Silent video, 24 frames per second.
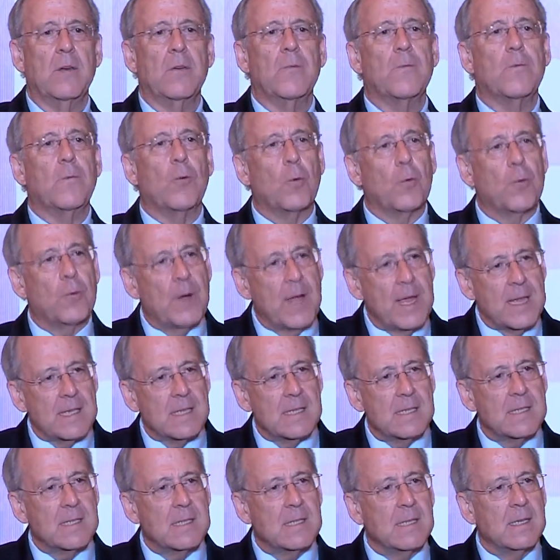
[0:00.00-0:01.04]
for
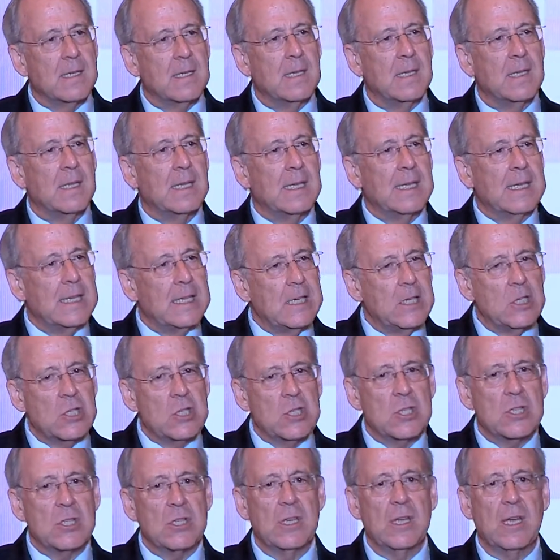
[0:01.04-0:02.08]
rest
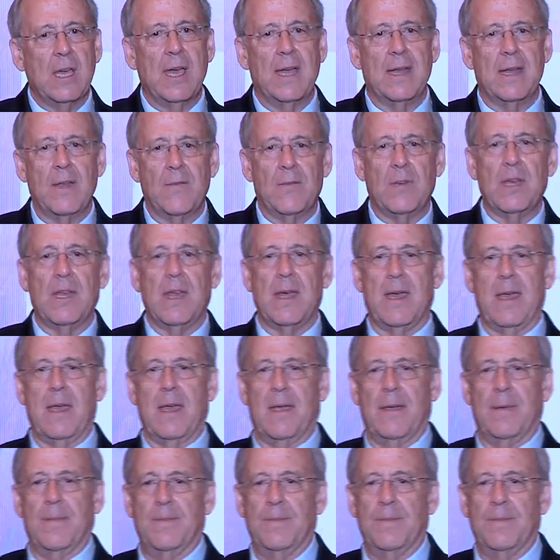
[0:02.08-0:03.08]
each and every day.